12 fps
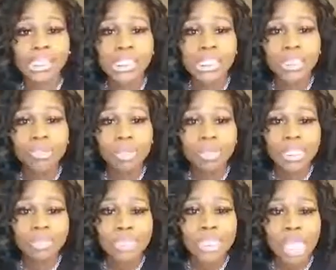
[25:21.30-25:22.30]
What was I
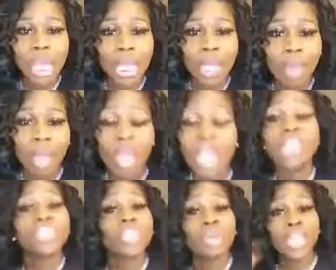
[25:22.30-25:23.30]
talking about? So
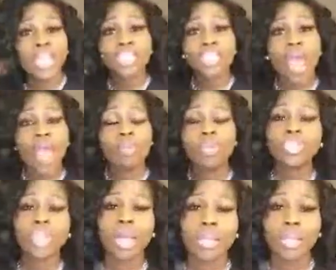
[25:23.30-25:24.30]
yeah, so I want y'all
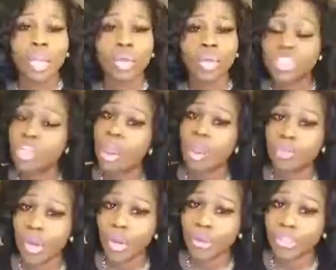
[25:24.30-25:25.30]
to know that y'all are
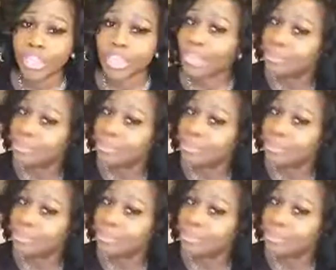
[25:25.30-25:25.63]
worthy.